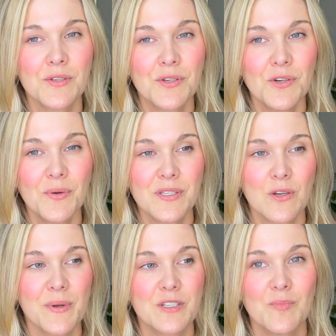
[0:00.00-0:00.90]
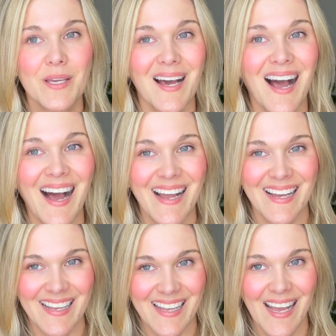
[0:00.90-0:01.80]
2 is going to be a high
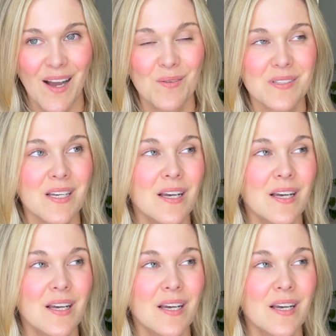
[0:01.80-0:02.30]
egg count.